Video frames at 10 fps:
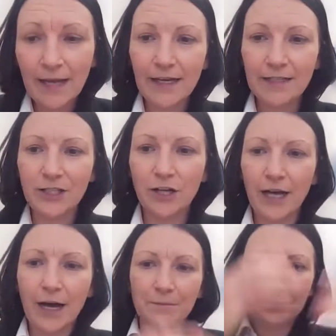Yeah, so
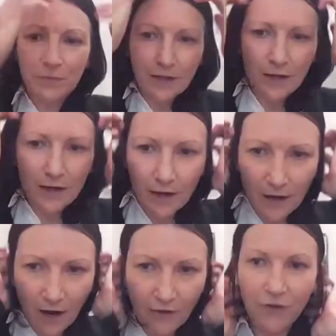
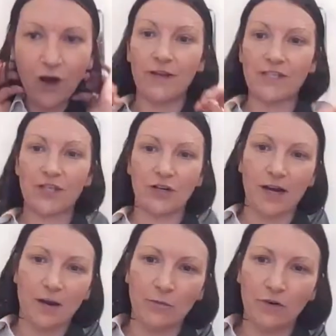I've actually got a
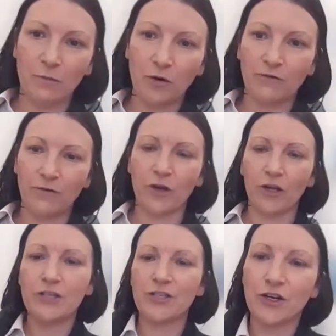number of
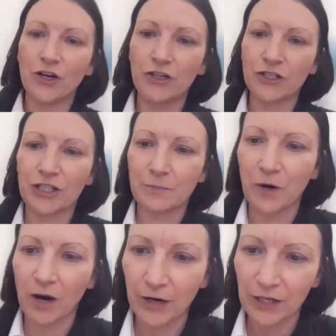portfolios, so not just
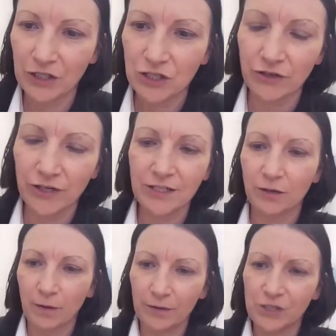primary industries.
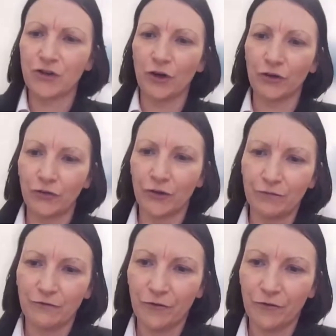So I probably should go through them